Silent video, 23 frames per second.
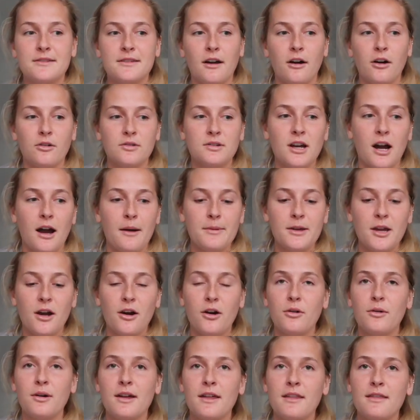So
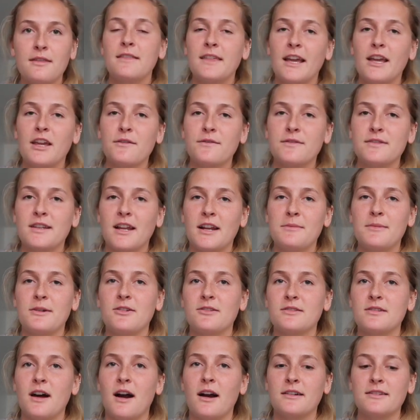Tabio, thank you for sending me
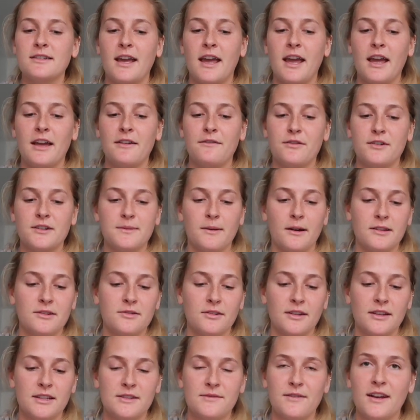your socks and for
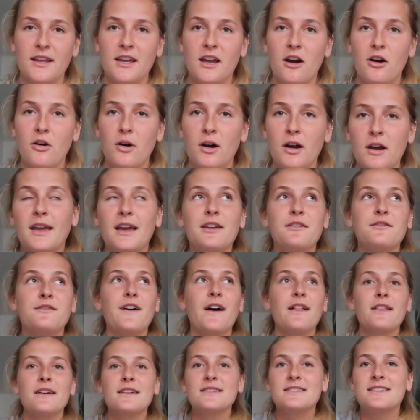sponsoring this video. And
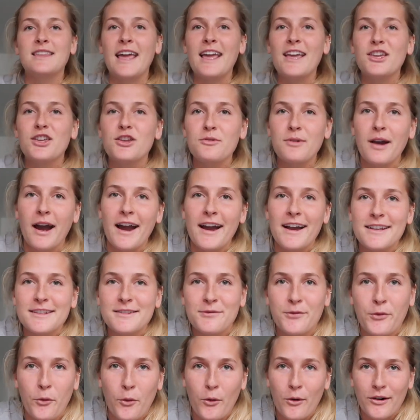fellas, thank you guys
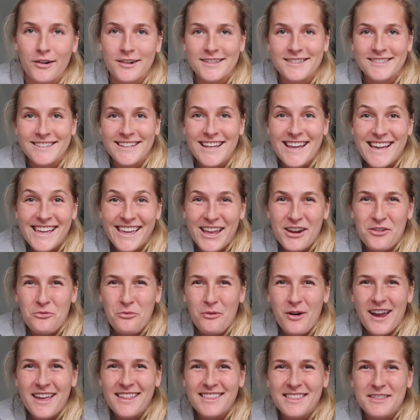for
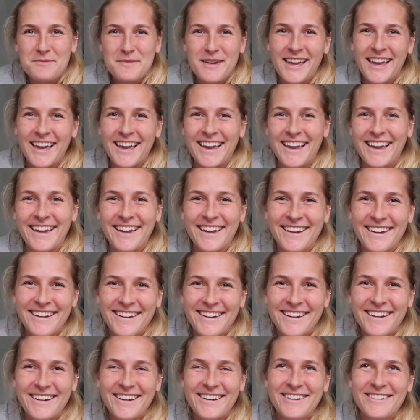sticking with
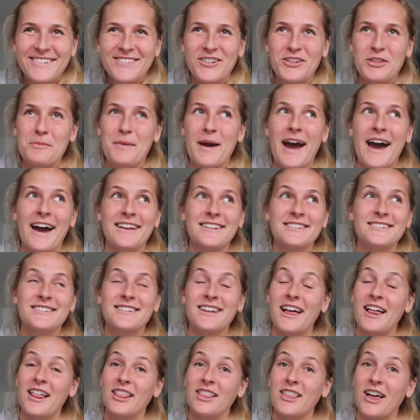me for the
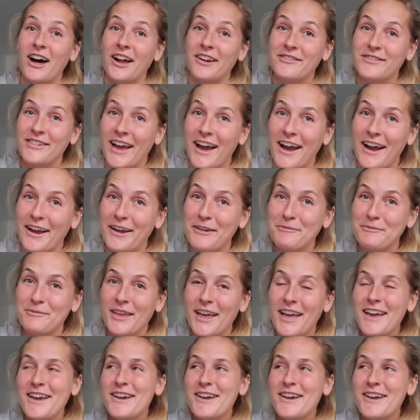past a long time.